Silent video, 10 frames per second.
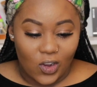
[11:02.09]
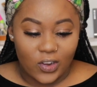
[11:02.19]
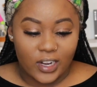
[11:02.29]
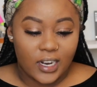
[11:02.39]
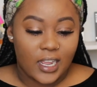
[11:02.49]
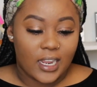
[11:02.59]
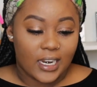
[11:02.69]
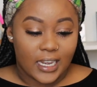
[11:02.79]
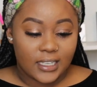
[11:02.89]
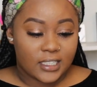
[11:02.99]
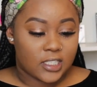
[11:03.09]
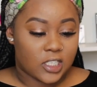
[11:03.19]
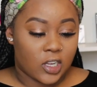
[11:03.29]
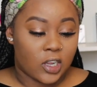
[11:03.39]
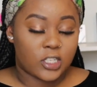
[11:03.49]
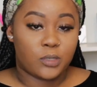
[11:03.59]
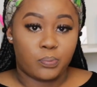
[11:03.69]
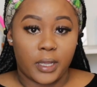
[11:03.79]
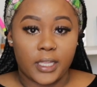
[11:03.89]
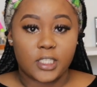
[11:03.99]
on, let's
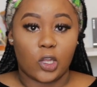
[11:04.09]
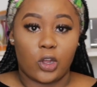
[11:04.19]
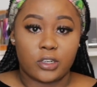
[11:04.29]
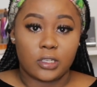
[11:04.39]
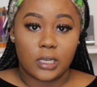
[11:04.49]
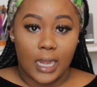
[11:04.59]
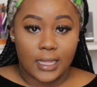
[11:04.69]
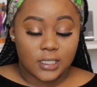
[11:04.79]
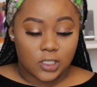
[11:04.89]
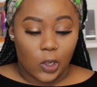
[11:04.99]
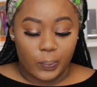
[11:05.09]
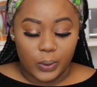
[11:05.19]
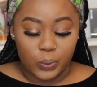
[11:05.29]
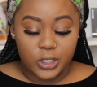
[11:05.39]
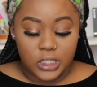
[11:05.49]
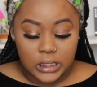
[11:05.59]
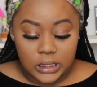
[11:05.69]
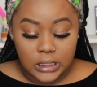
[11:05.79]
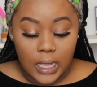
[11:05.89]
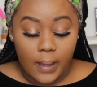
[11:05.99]
touch base on the last topic, which
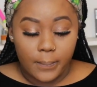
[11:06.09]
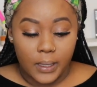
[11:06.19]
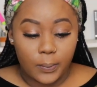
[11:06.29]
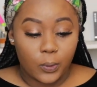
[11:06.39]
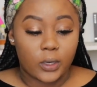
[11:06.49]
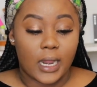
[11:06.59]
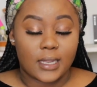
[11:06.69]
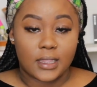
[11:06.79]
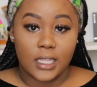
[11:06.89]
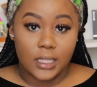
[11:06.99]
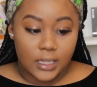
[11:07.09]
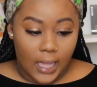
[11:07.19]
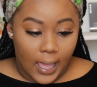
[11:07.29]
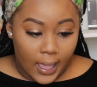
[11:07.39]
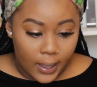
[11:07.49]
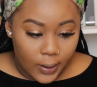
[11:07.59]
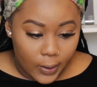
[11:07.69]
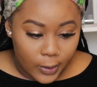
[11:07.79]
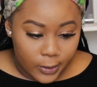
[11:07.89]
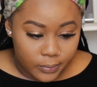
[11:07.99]
is people that think that
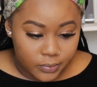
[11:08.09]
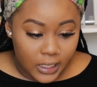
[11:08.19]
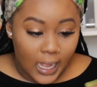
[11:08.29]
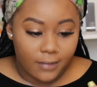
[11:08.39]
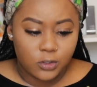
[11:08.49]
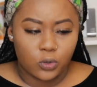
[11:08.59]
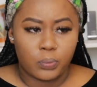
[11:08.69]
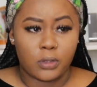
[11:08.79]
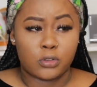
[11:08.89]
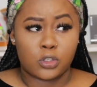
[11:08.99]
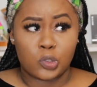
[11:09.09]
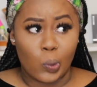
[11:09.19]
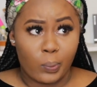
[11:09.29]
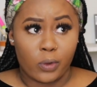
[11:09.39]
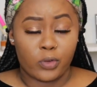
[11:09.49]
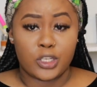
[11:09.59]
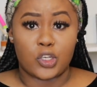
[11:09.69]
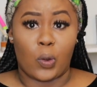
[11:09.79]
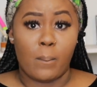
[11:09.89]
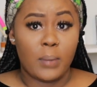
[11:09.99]
they have to be super
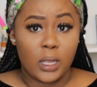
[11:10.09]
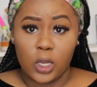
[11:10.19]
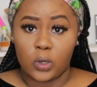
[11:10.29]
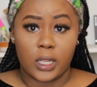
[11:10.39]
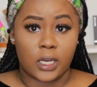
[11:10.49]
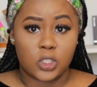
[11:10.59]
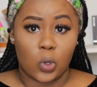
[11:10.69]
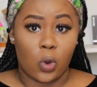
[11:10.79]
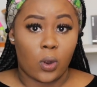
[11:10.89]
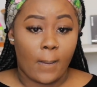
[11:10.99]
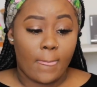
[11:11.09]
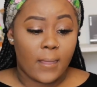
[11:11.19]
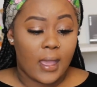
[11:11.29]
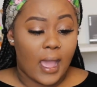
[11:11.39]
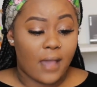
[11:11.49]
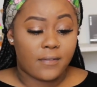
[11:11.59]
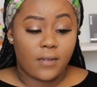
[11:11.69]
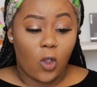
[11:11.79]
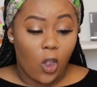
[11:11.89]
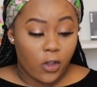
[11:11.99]
rich or millionaires or have
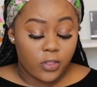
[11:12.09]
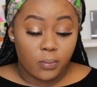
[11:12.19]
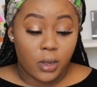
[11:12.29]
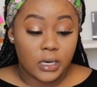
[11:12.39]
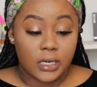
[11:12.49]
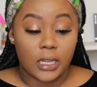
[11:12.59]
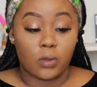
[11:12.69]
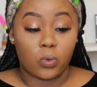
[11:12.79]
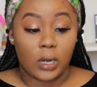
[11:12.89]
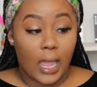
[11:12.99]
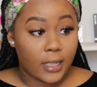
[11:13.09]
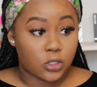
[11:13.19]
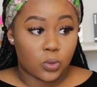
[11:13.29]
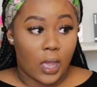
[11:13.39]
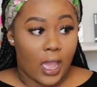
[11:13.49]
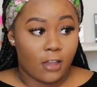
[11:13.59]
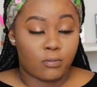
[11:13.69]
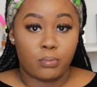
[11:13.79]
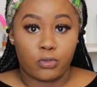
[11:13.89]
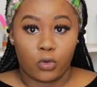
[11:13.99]
all the money they would like to
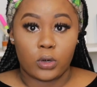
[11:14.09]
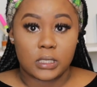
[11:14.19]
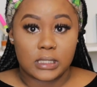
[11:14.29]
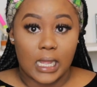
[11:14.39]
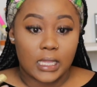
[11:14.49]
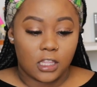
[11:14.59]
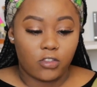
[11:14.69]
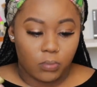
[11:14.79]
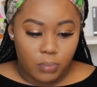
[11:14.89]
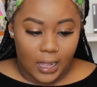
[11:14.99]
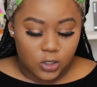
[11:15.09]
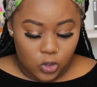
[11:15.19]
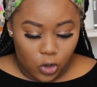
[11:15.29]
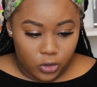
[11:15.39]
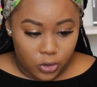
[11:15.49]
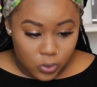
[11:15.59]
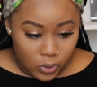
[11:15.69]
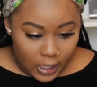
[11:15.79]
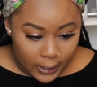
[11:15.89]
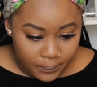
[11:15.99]
have before they start giving back to others,
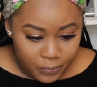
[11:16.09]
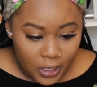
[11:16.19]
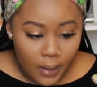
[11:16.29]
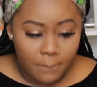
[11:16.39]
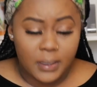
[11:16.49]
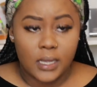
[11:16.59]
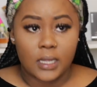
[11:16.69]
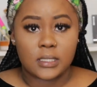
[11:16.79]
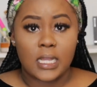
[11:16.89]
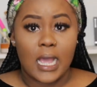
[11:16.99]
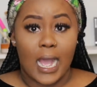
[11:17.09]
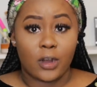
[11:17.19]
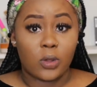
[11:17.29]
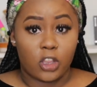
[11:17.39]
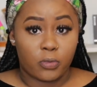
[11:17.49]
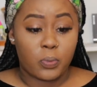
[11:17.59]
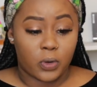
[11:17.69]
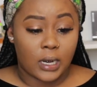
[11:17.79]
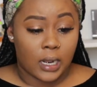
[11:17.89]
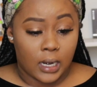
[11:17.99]
okay? Because I know a lot of
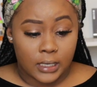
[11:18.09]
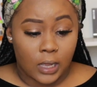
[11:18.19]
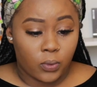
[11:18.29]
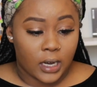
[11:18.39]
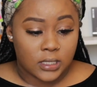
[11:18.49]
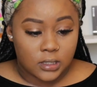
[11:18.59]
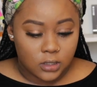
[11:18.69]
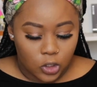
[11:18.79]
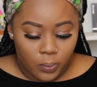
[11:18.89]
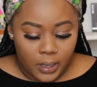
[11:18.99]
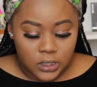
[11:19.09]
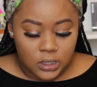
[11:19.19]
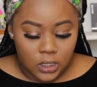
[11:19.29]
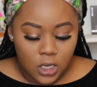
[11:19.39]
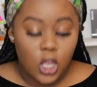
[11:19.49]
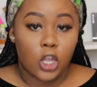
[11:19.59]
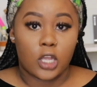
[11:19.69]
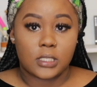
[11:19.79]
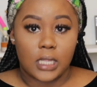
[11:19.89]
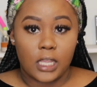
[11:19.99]
people that are like that when I, you know, mention,
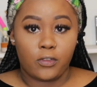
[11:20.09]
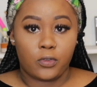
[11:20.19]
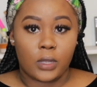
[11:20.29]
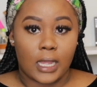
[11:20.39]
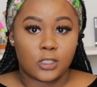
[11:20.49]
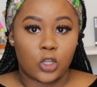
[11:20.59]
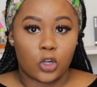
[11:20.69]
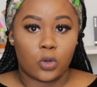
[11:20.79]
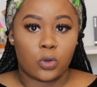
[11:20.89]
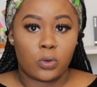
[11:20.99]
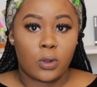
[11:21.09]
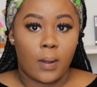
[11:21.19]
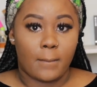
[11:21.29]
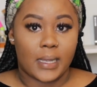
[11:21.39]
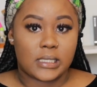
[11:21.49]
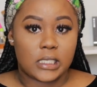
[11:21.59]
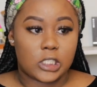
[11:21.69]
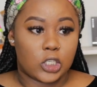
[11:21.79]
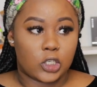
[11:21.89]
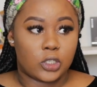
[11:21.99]
because if you guys don't know, my
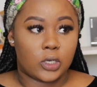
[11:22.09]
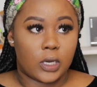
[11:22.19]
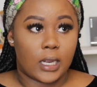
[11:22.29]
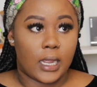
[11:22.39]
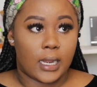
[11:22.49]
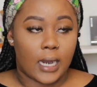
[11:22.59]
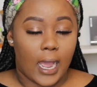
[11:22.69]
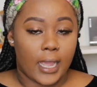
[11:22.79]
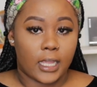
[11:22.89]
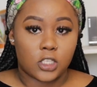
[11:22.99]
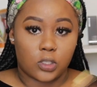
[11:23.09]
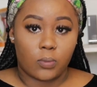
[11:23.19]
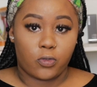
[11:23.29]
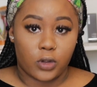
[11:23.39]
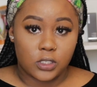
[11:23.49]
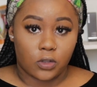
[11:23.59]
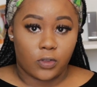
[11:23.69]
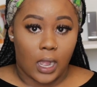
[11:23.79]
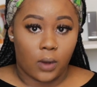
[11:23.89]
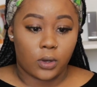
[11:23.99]
sister and I and some friends of
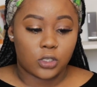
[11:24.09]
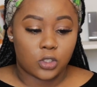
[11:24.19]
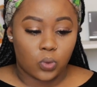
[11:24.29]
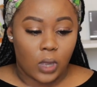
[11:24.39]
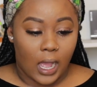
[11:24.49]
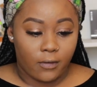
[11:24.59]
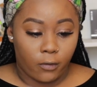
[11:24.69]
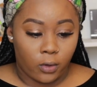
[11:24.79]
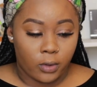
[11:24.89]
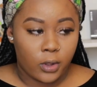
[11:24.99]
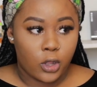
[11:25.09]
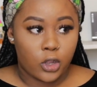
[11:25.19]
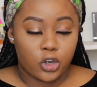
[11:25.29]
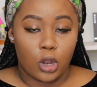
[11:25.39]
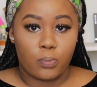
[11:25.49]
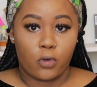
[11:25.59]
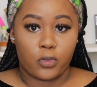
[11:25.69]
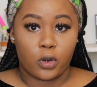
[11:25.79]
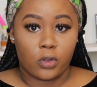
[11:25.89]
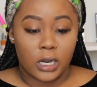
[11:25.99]
ours do have a
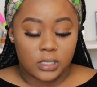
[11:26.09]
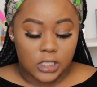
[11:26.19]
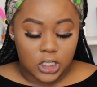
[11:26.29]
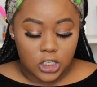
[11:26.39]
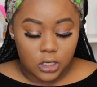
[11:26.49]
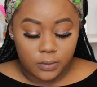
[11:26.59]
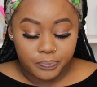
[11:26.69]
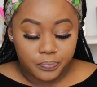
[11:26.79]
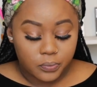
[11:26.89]
non-profit organization